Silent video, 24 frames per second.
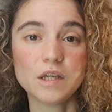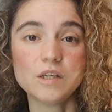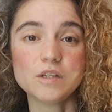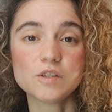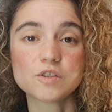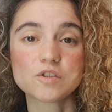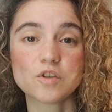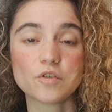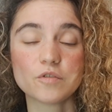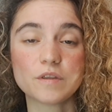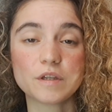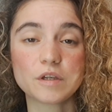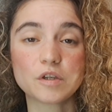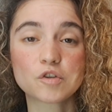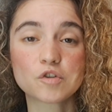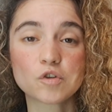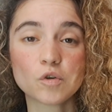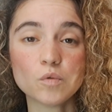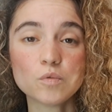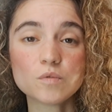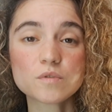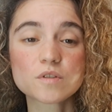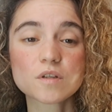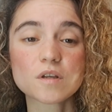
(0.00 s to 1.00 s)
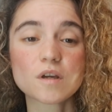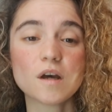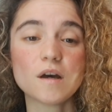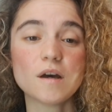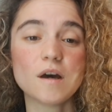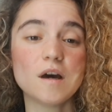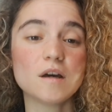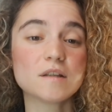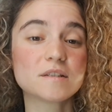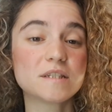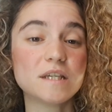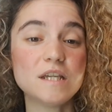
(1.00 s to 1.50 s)
So the GALT
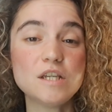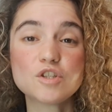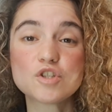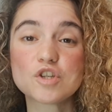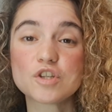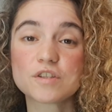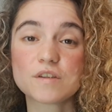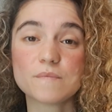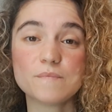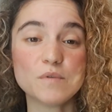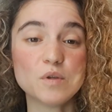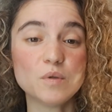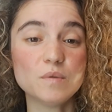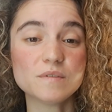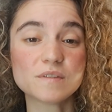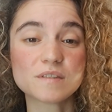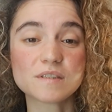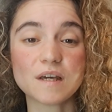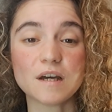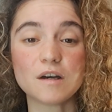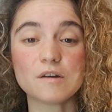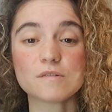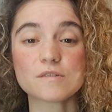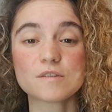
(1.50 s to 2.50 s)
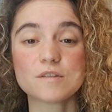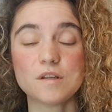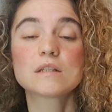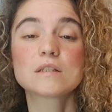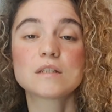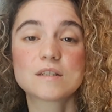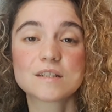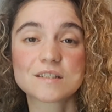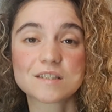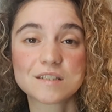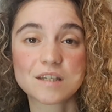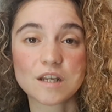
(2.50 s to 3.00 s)
teaches immune cells to
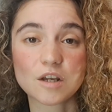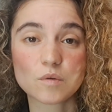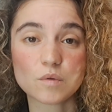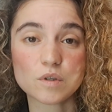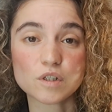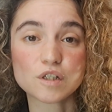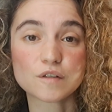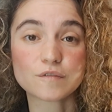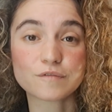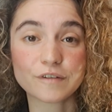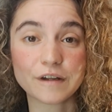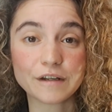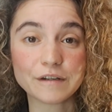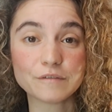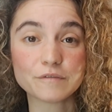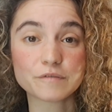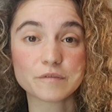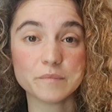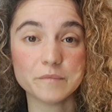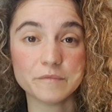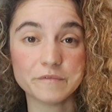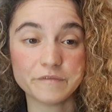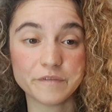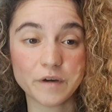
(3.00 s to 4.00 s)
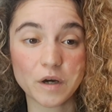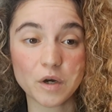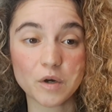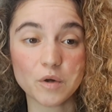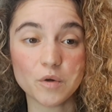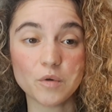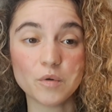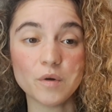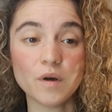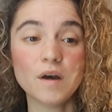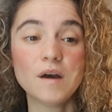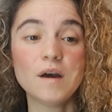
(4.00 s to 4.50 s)
distinguish friend from
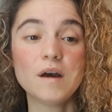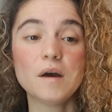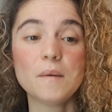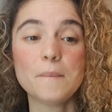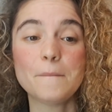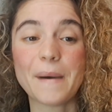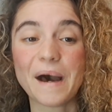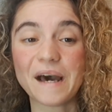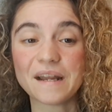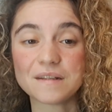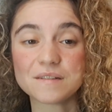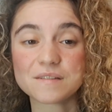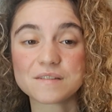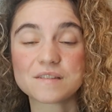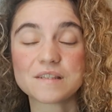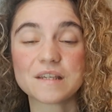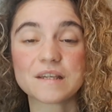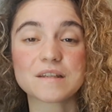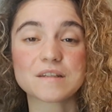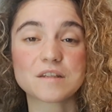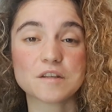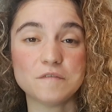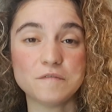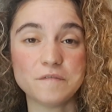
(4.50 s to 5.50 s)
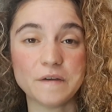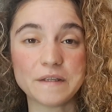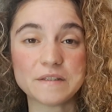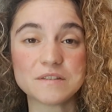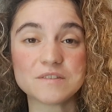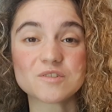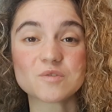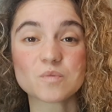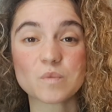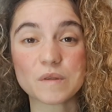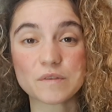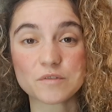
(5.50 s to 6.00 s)
foe, balancing
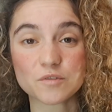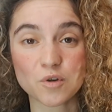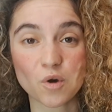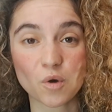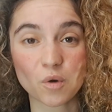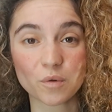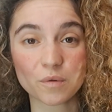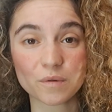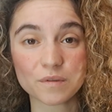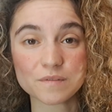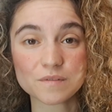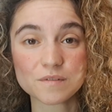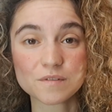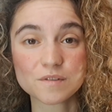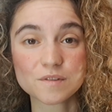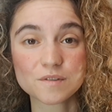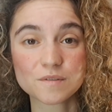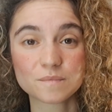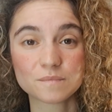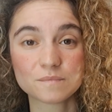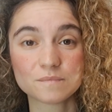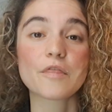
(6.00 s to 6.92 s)
defense with tolerance.